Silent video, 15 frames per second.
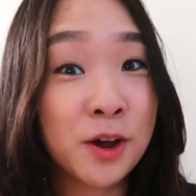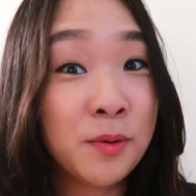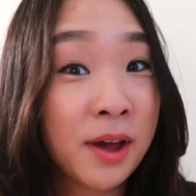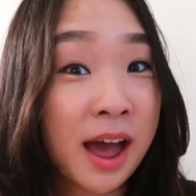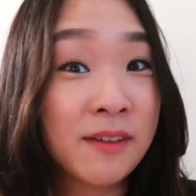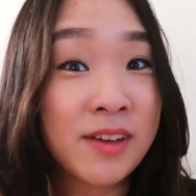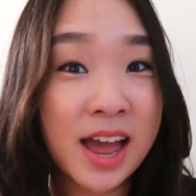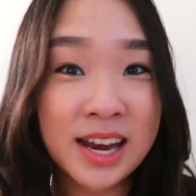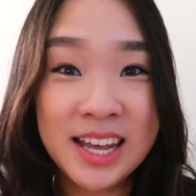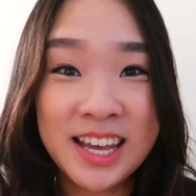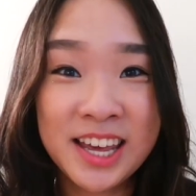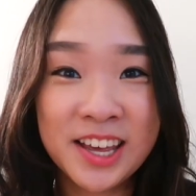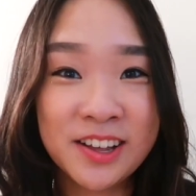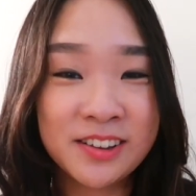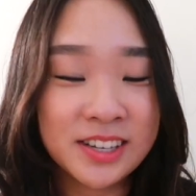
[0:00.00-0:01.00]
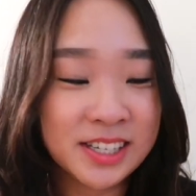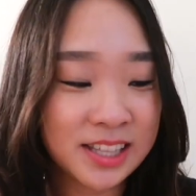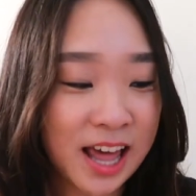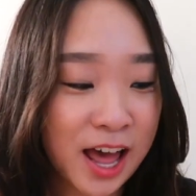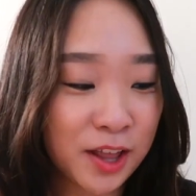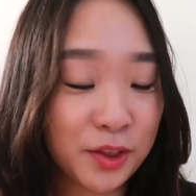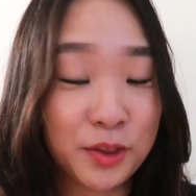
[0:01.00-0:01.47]
don't have any heels
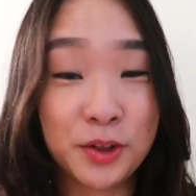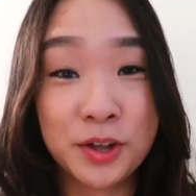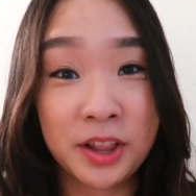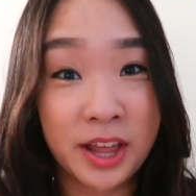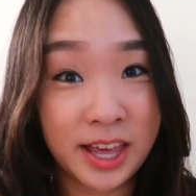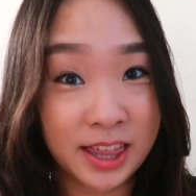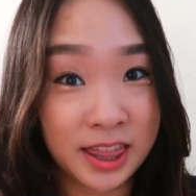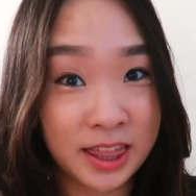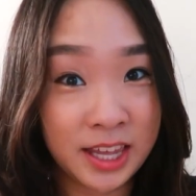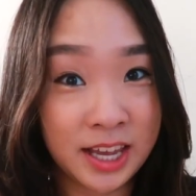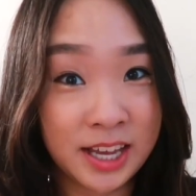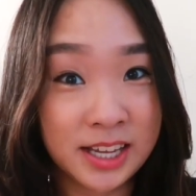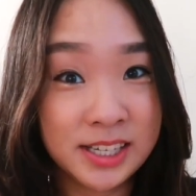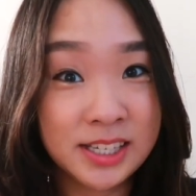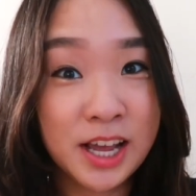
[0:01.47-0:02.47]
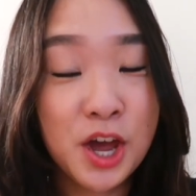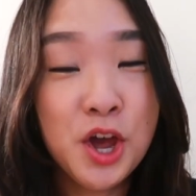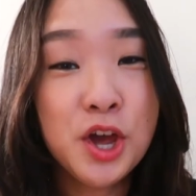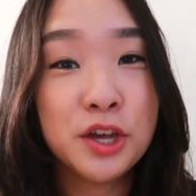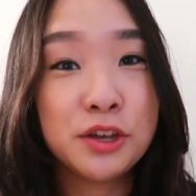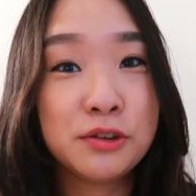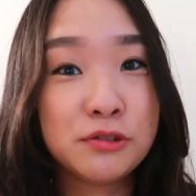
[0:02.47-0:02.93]
that look like these.
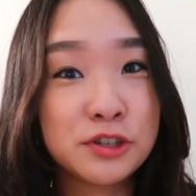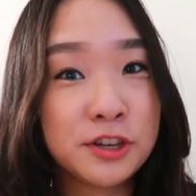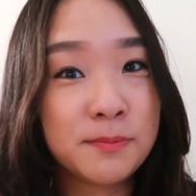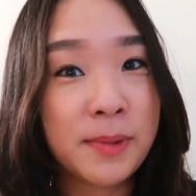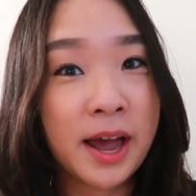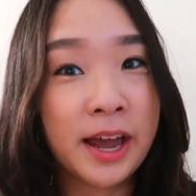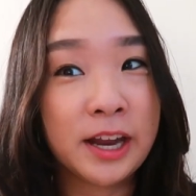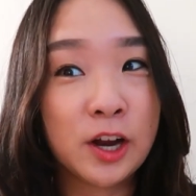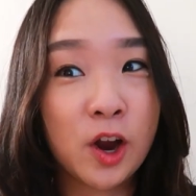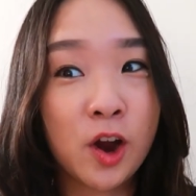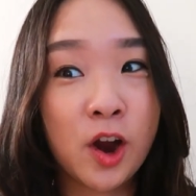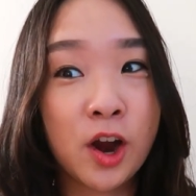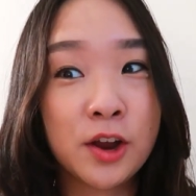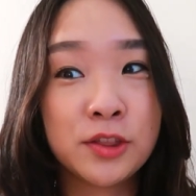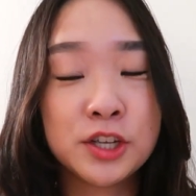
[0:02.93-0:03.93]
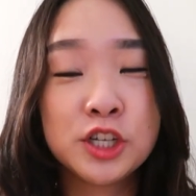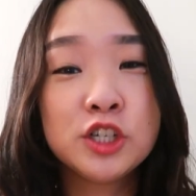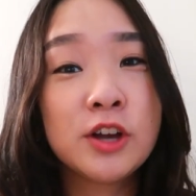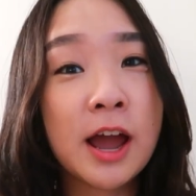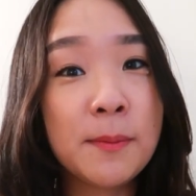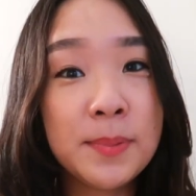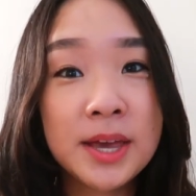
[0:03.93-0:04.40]
Usually mine are the
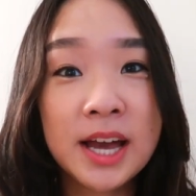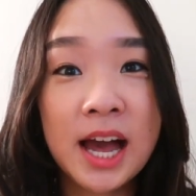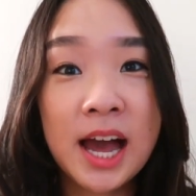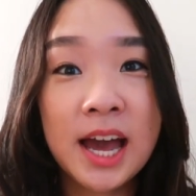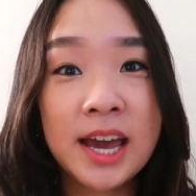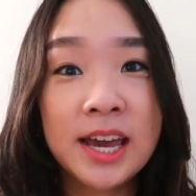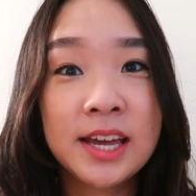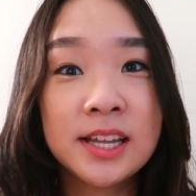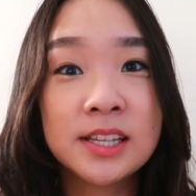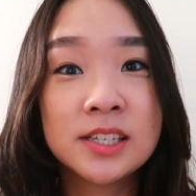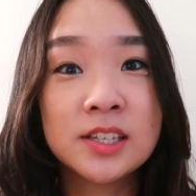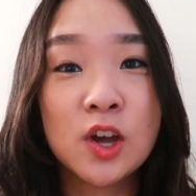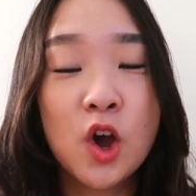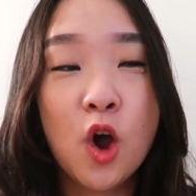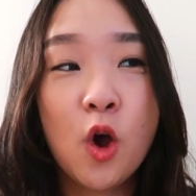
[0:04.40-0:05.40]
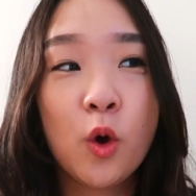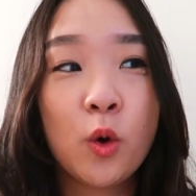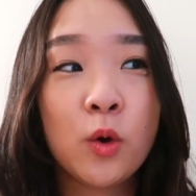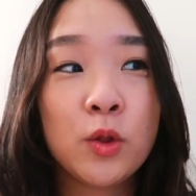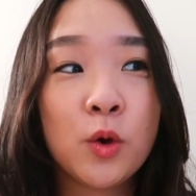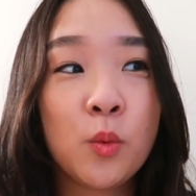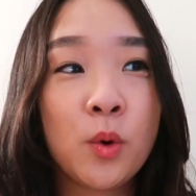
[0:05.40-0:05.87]
strappy kinds
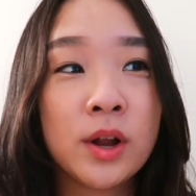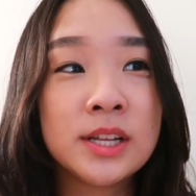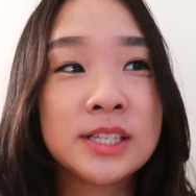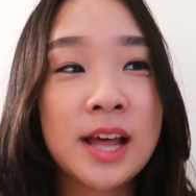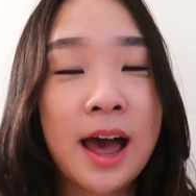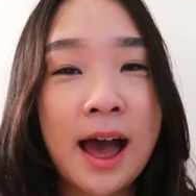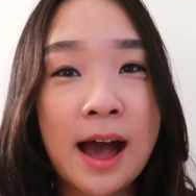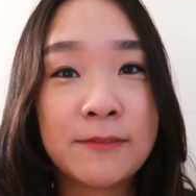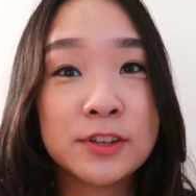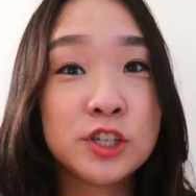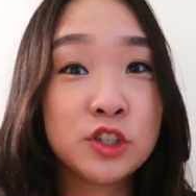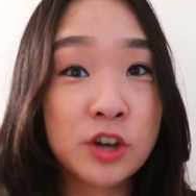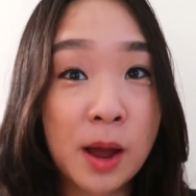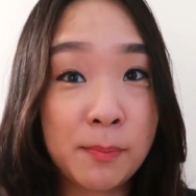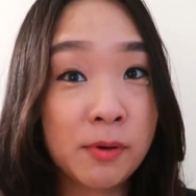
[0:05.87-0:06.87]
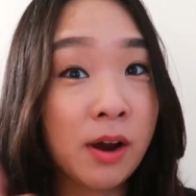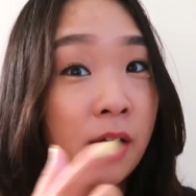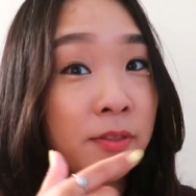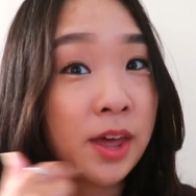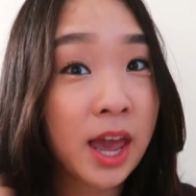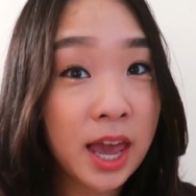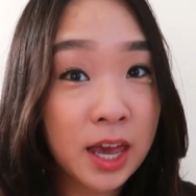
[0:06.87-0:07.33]
or the ones that have a strap
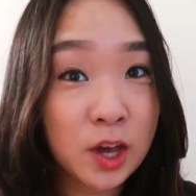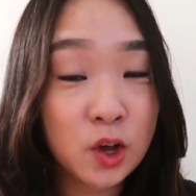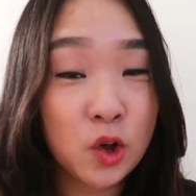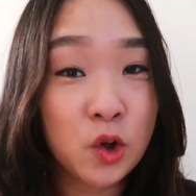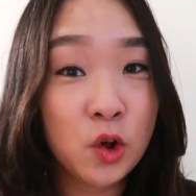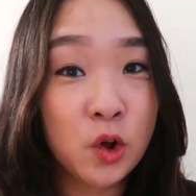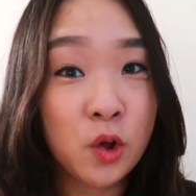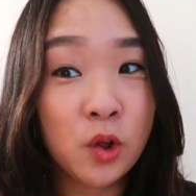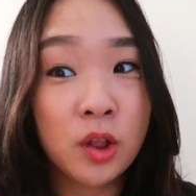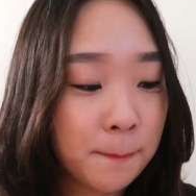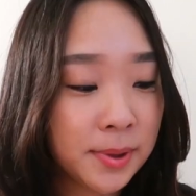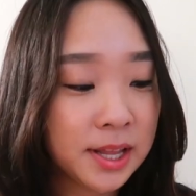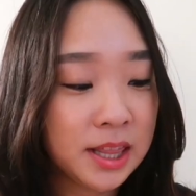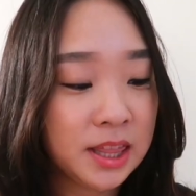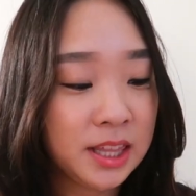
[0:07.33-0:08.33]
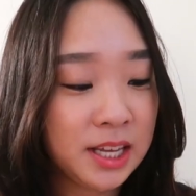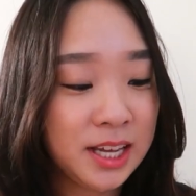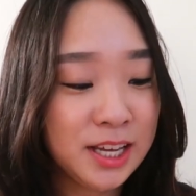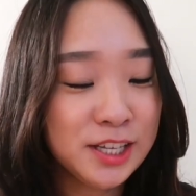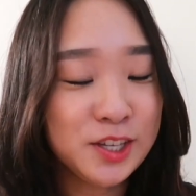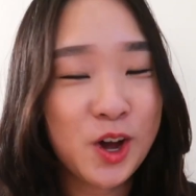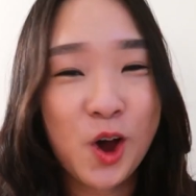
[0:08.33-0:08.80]
around the ankle. But
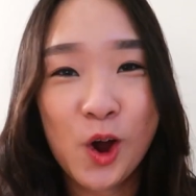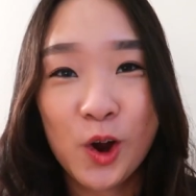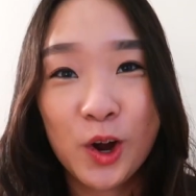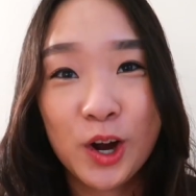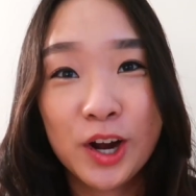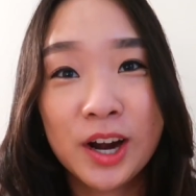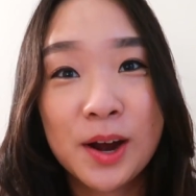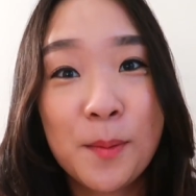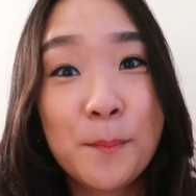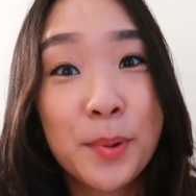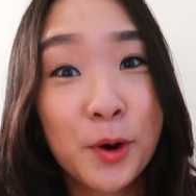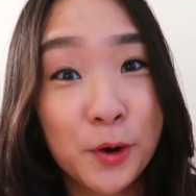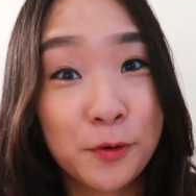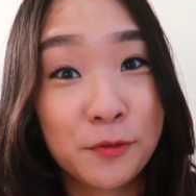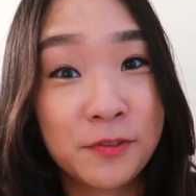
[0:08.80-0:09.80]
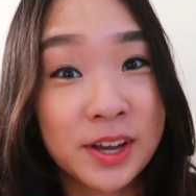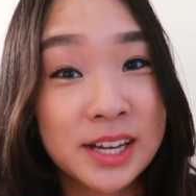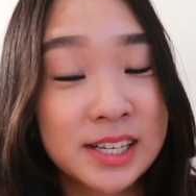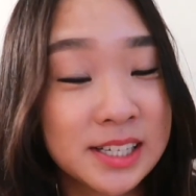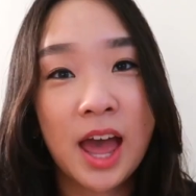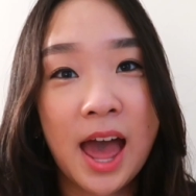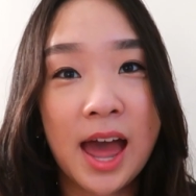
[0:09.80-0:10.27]
these are
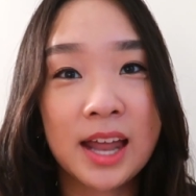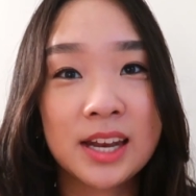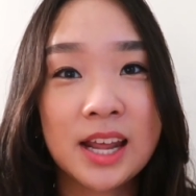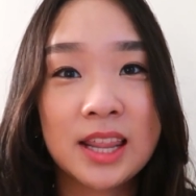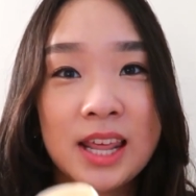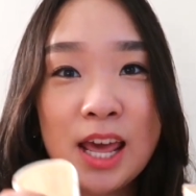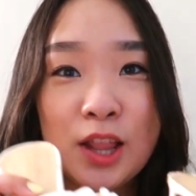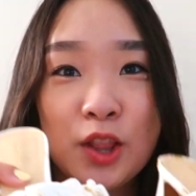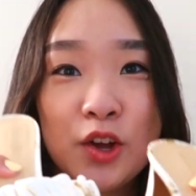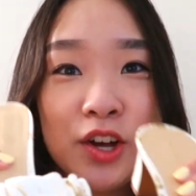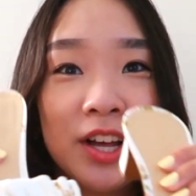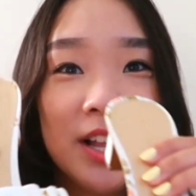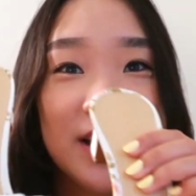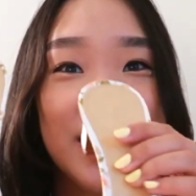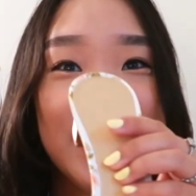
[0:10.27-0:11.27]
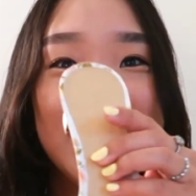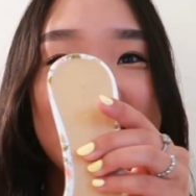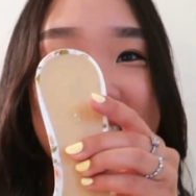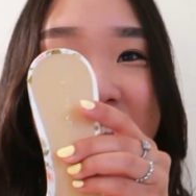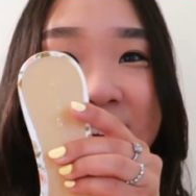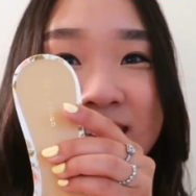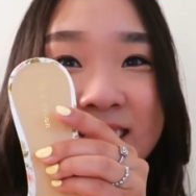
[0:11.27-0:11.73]
perfect and they look
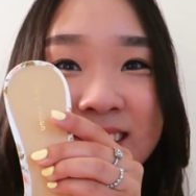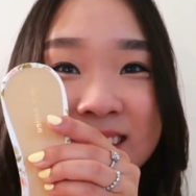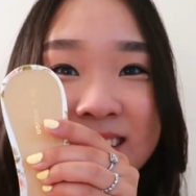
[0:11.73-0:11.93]
like this.